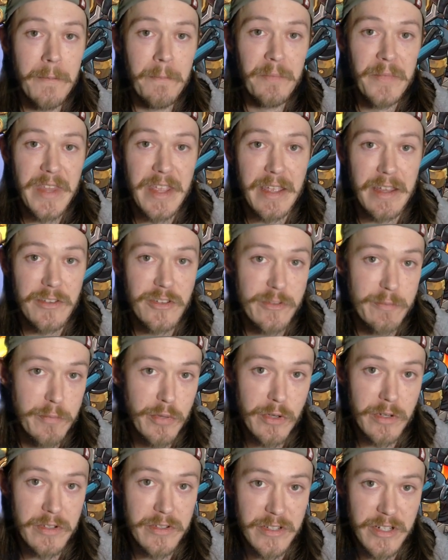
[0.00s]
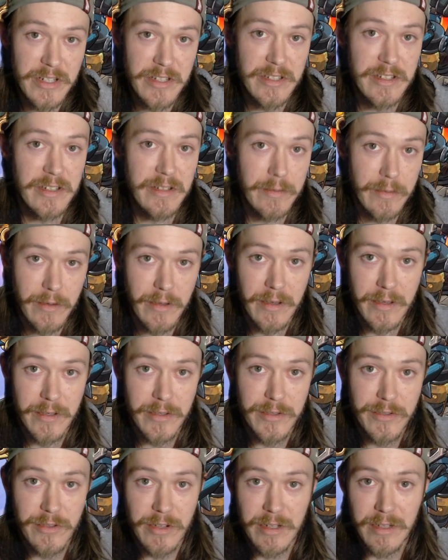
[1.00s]
and just put it just to the
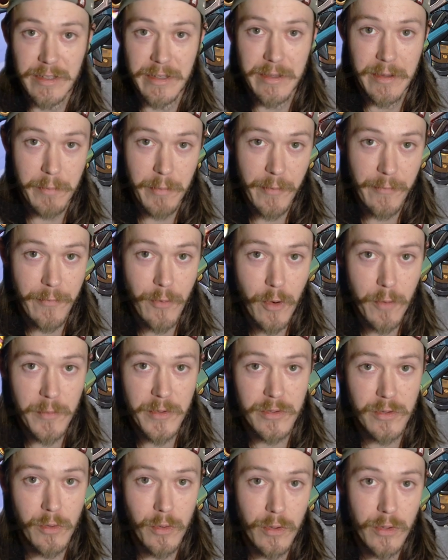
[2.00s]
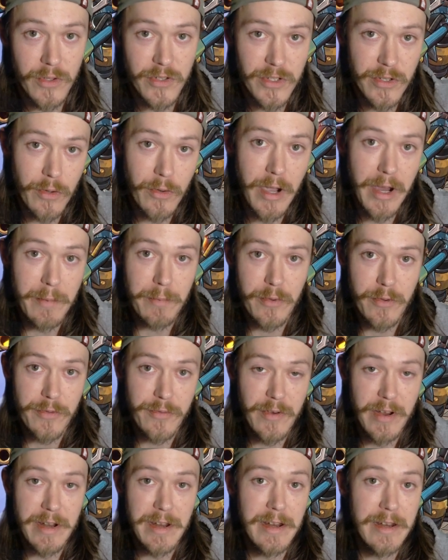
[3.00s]
strictly the performance cores, no
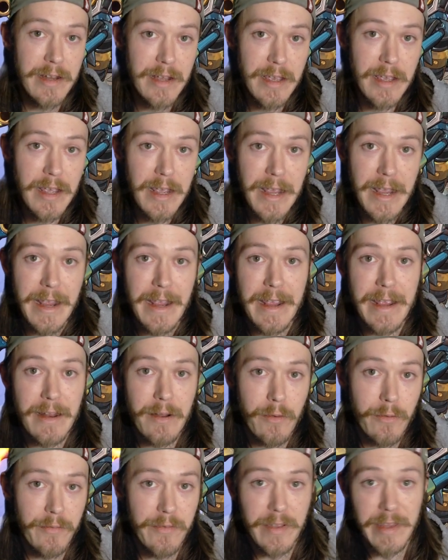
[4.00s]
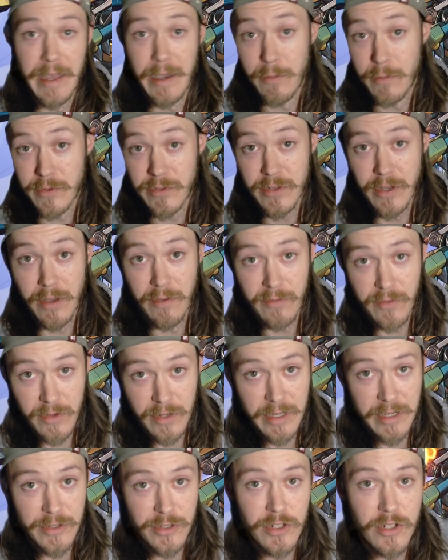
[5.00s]
hyperthreading, and hopefully that will solve your
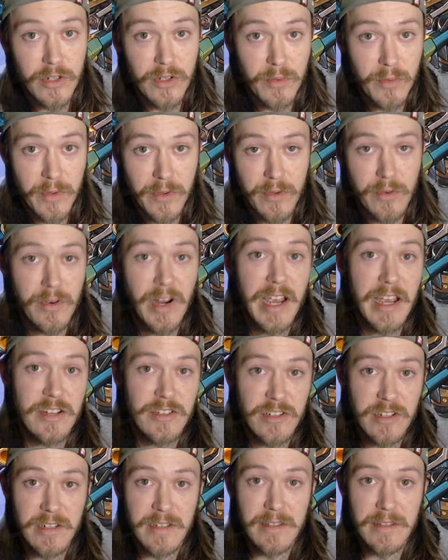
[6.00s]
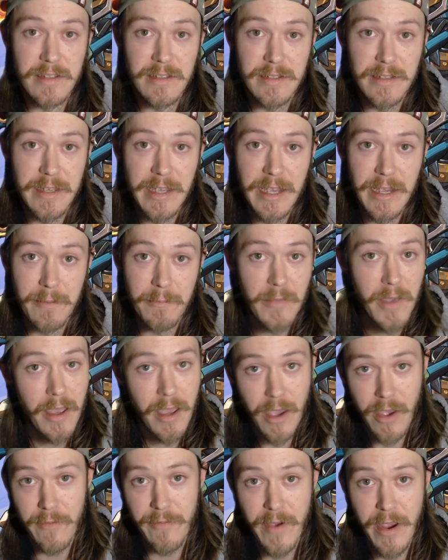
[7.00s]
issue with crashing in this game.
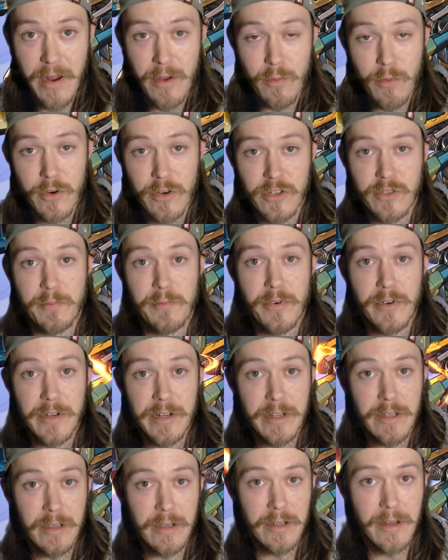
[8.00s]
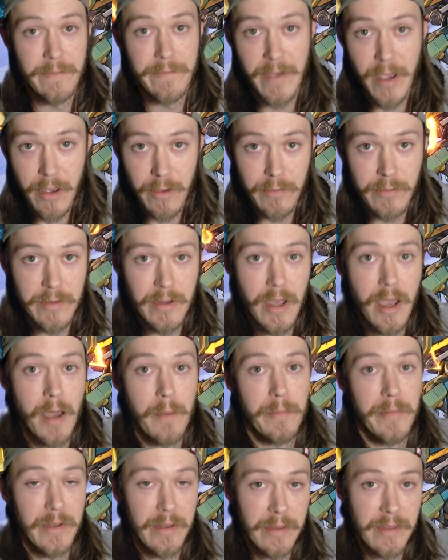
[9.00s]
I find it works pretty good. I found
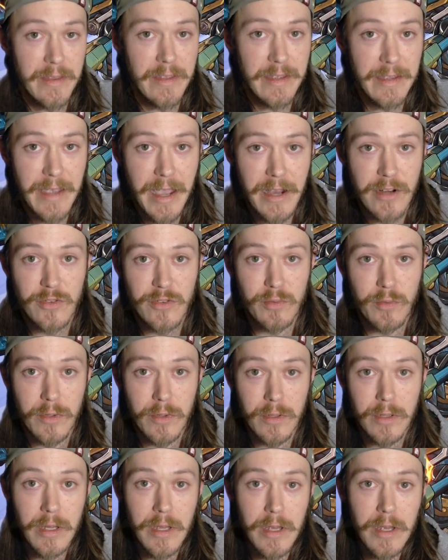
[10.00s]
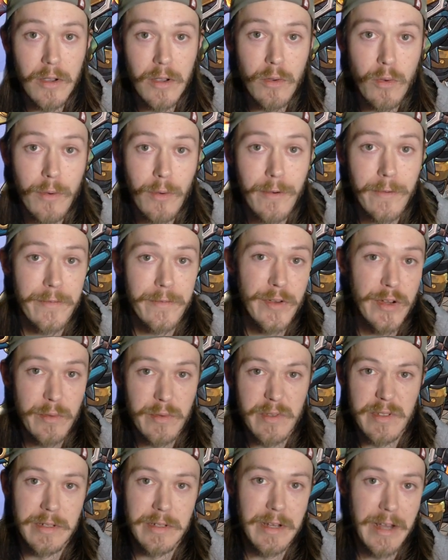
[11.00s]
up in the actual core for
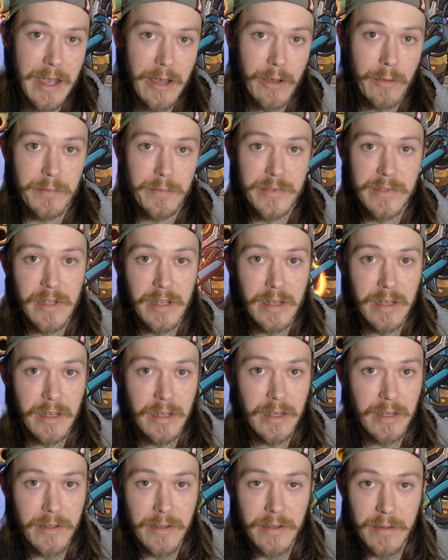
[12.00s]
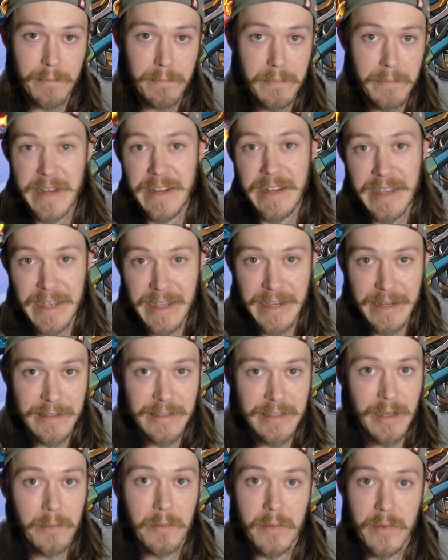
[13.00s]
frequency helps the mitigate
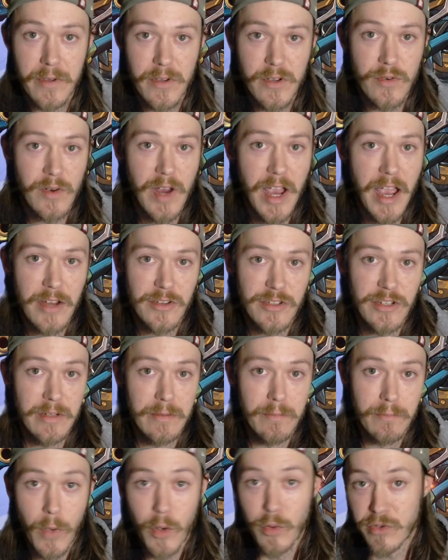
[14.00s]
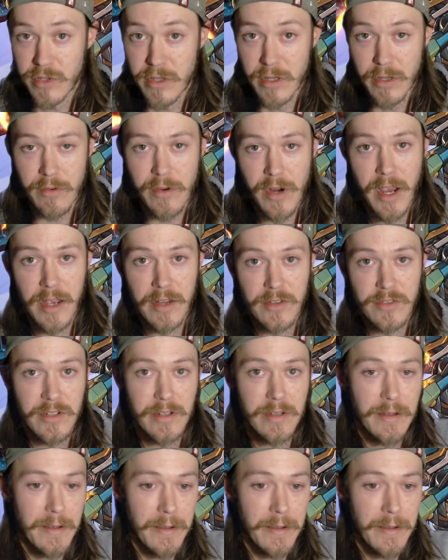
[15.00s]
some of the crashing, most of the crashing.